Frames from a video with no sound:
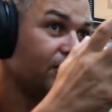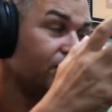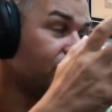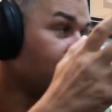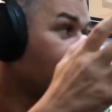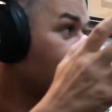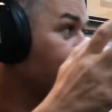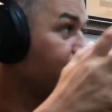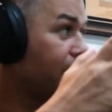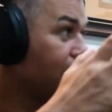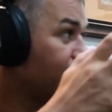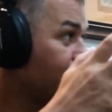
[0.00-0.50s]

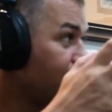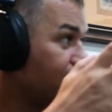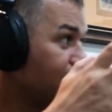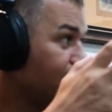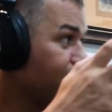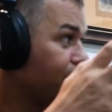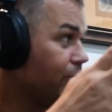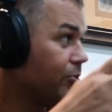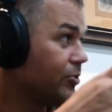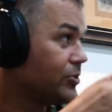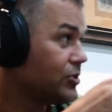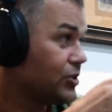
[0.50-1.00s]
Don't beat around
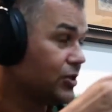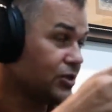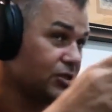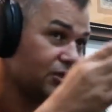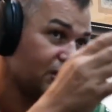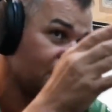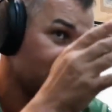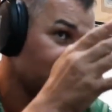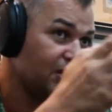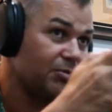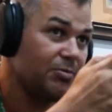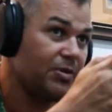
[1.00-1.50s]
the bush,
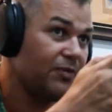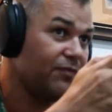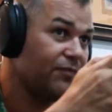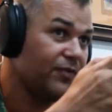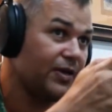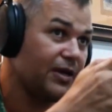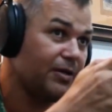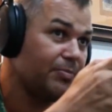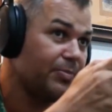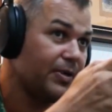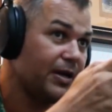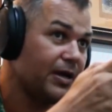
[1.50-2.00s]
just give me
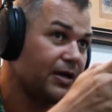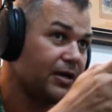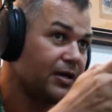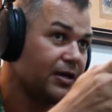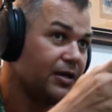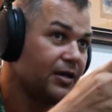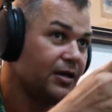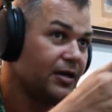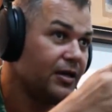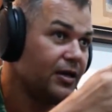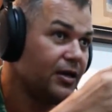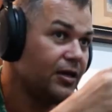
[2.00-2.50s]
feedback.
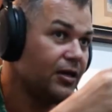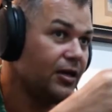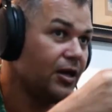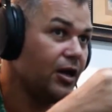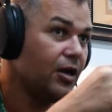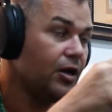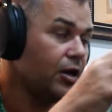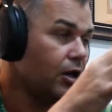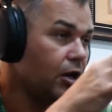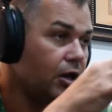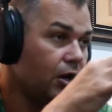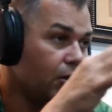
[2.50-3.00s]
You know,
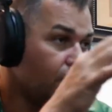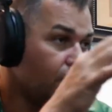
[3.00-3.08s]
and I